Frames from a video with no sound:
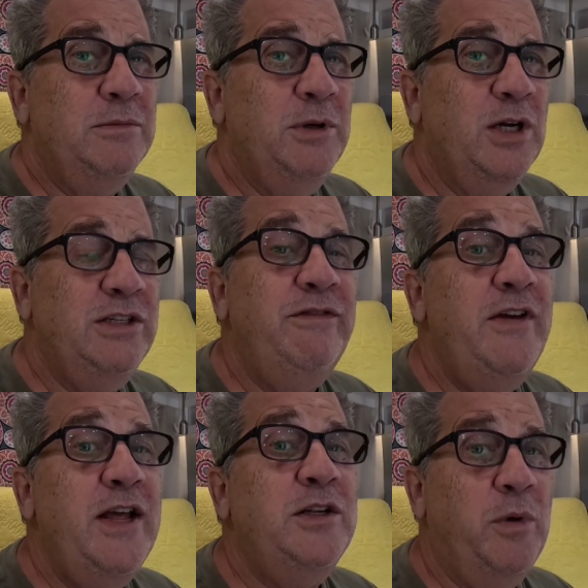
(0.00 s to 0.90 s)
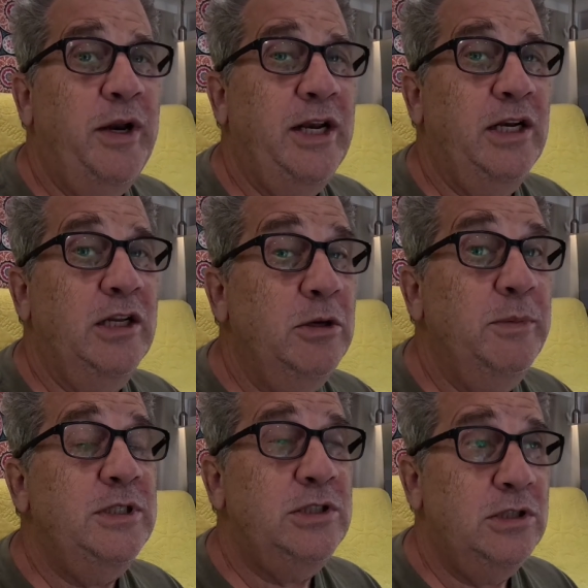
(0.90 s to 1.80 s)
because the fan's running it a little
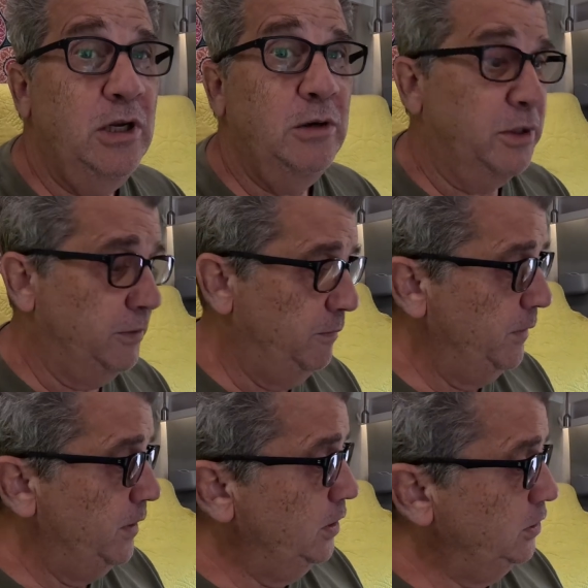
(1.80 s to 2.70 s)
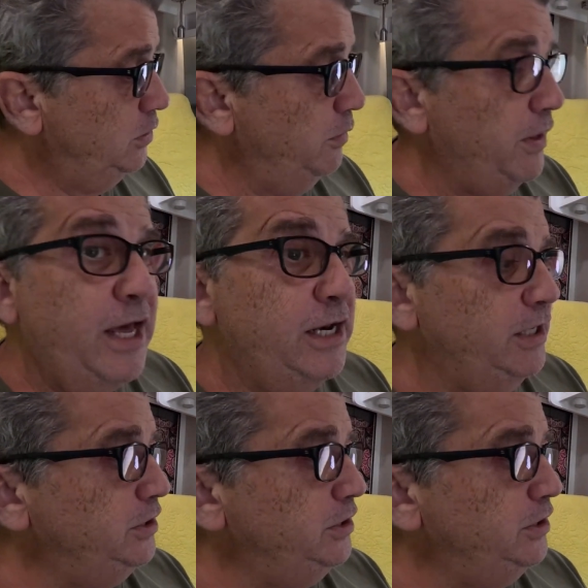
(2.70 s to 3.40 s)
bit slower. So that is